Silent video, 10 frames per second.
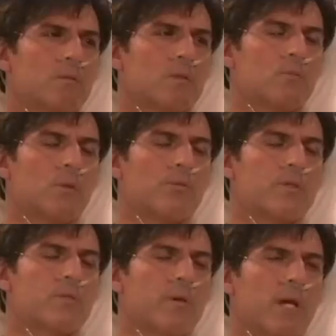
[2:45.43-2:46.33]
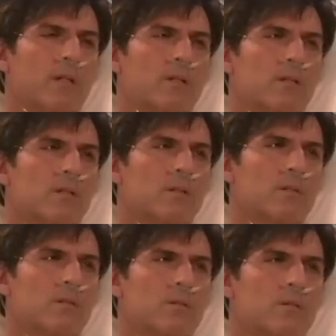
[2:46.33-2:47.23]
In what respect?
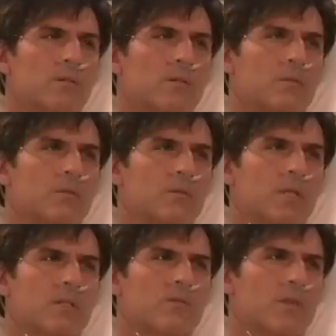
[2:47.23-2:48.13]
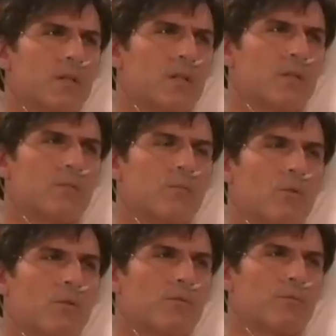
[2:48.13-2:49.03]
Less feeling,
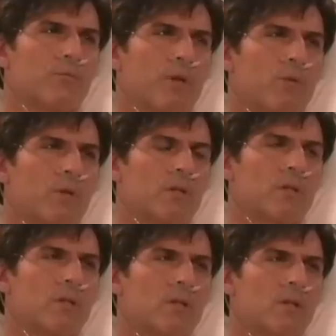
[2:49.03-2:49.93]
more frequent?